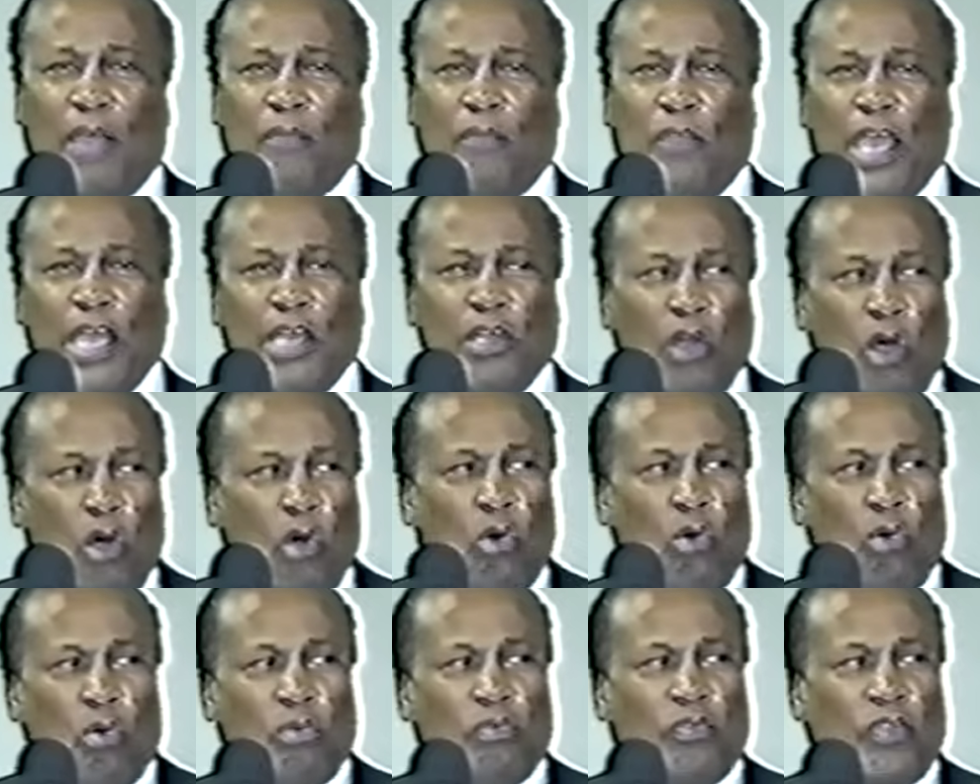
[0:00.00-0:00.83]
And they
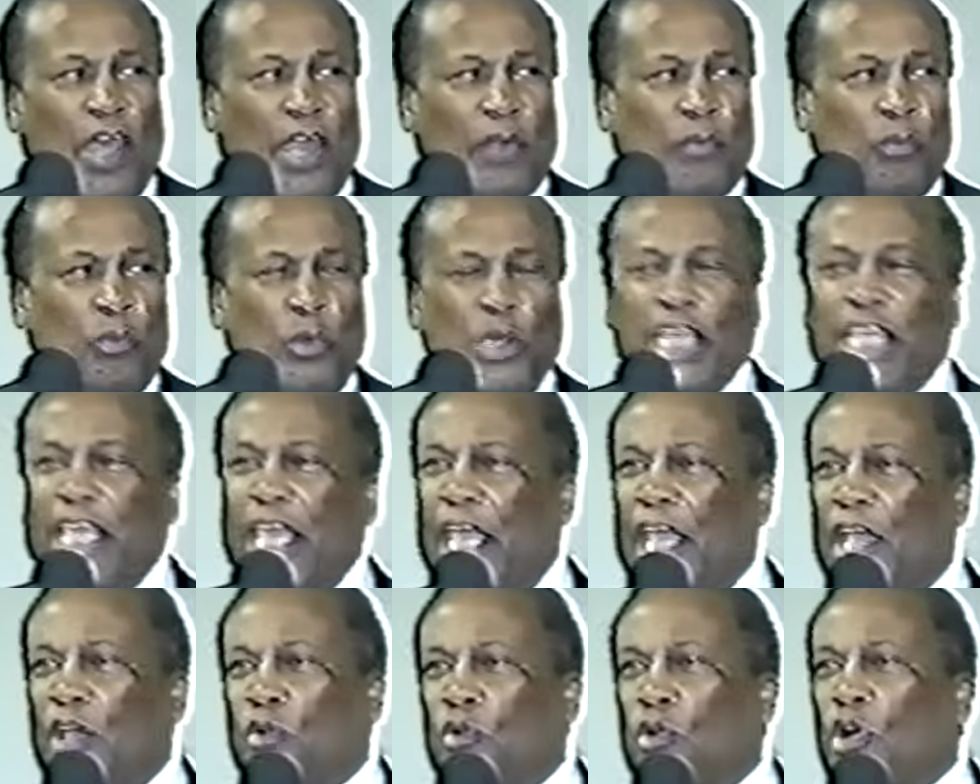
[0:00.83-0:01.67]
know that we
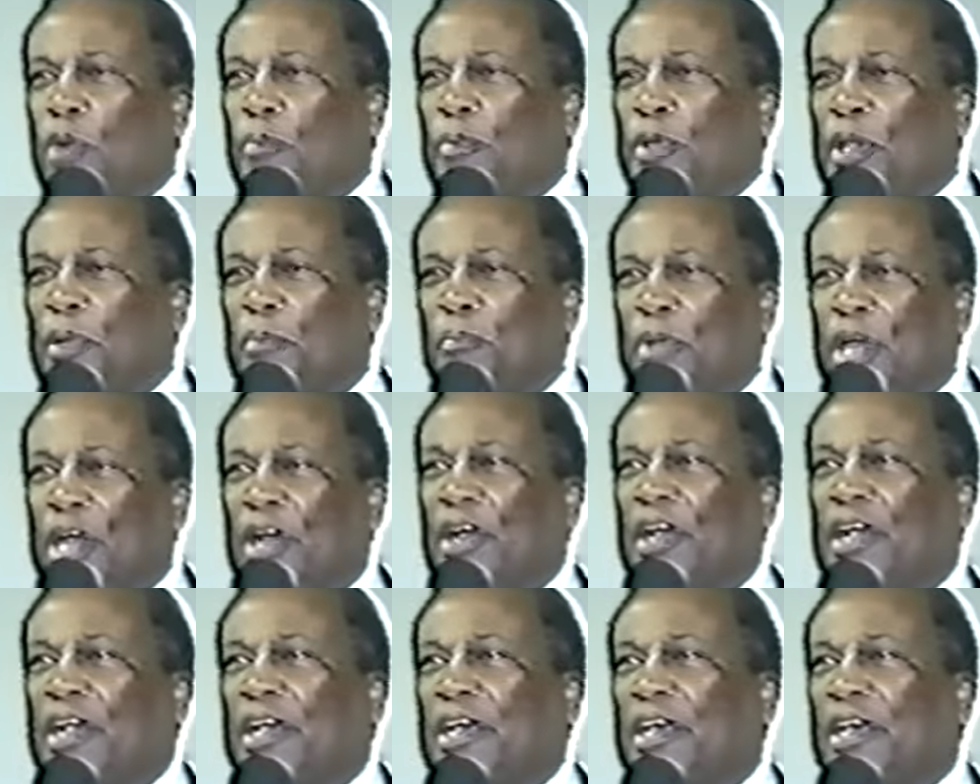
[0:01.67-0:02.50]
can't grow up in
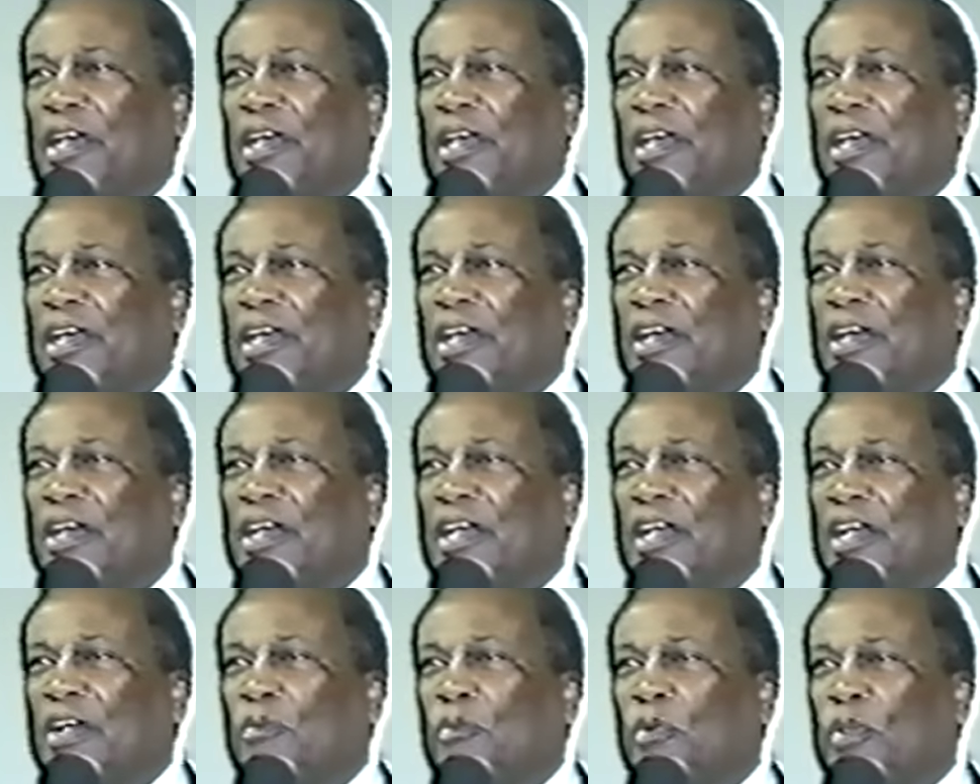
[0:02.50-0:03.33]
America
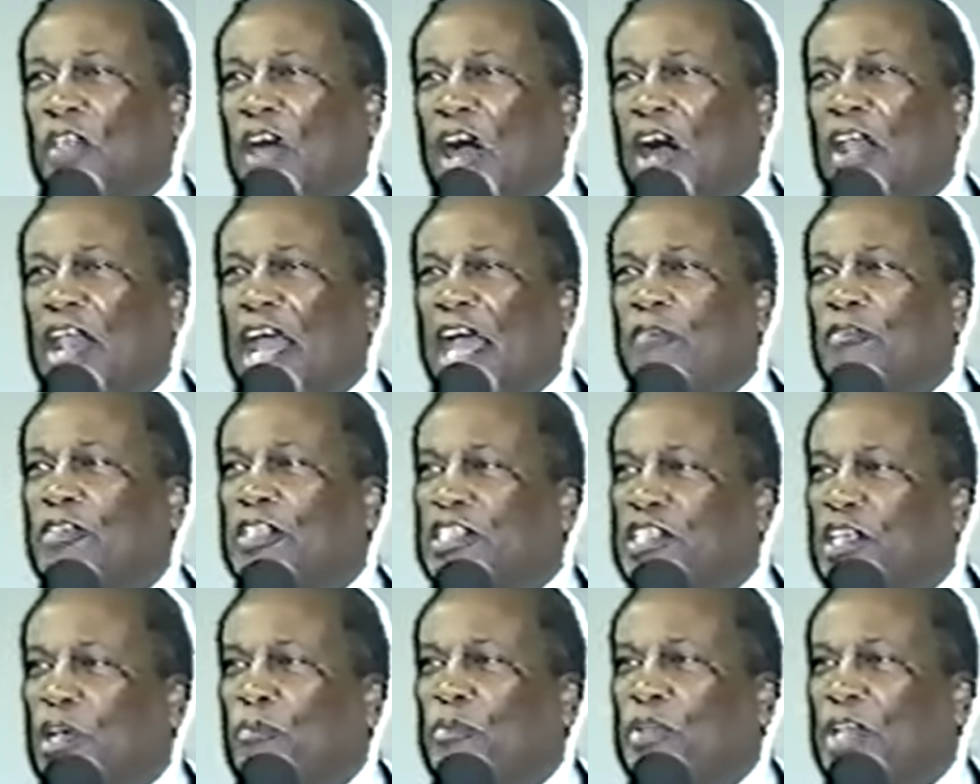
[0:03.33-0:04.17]
without
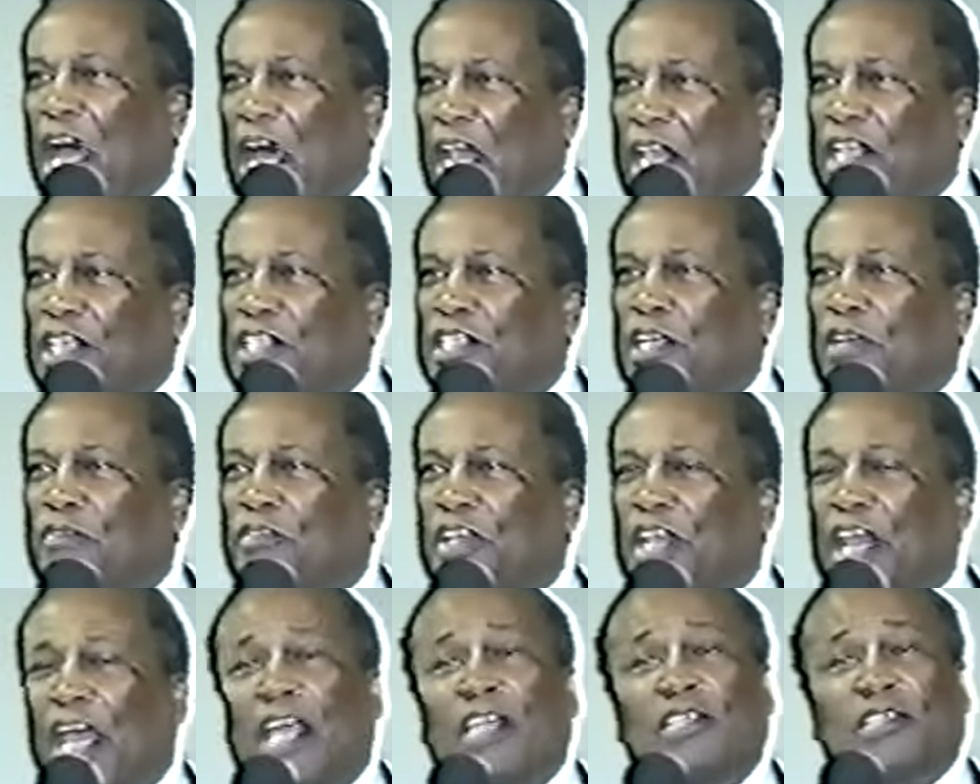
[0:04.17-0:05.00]
having some knowledge
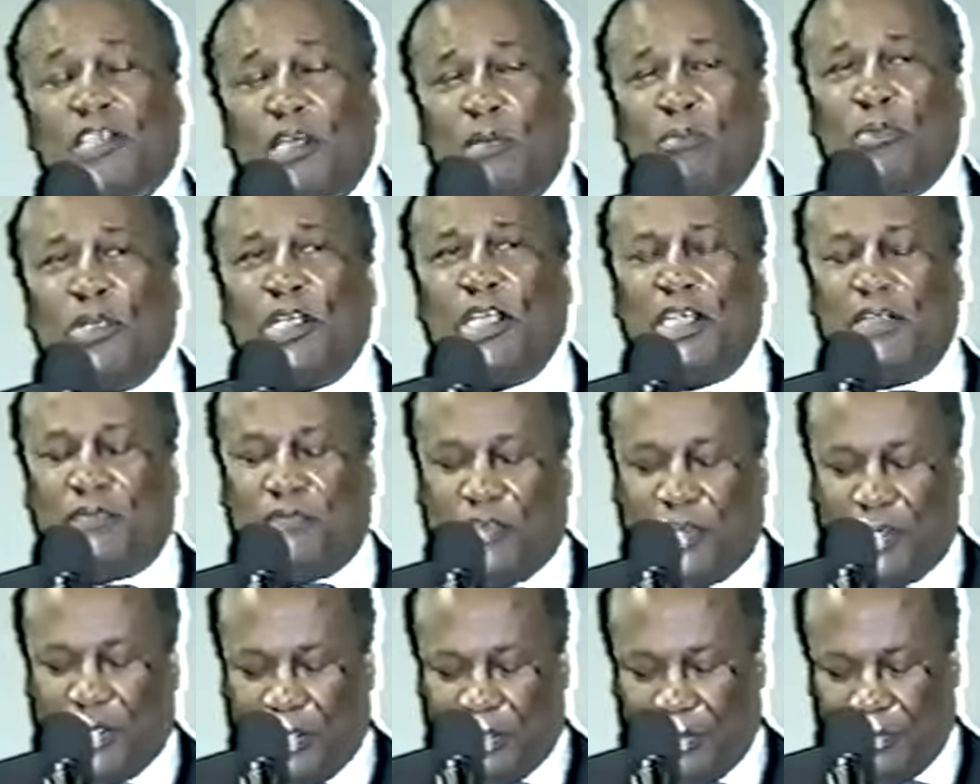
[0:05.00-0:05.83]
of it and some
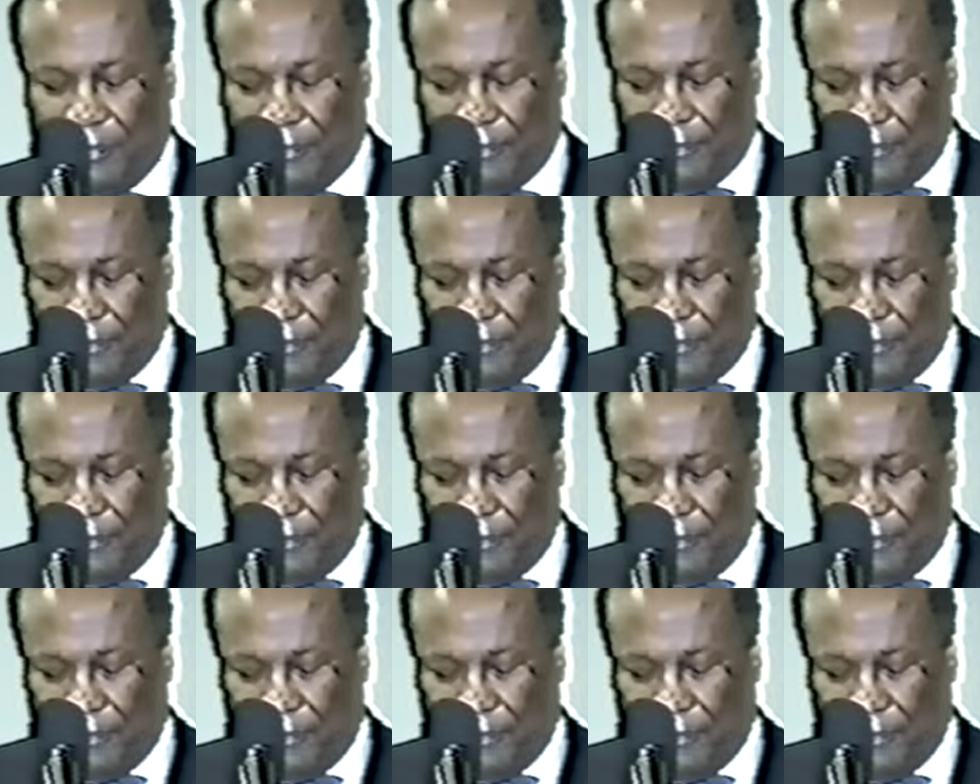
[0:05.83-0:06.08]
belief in it.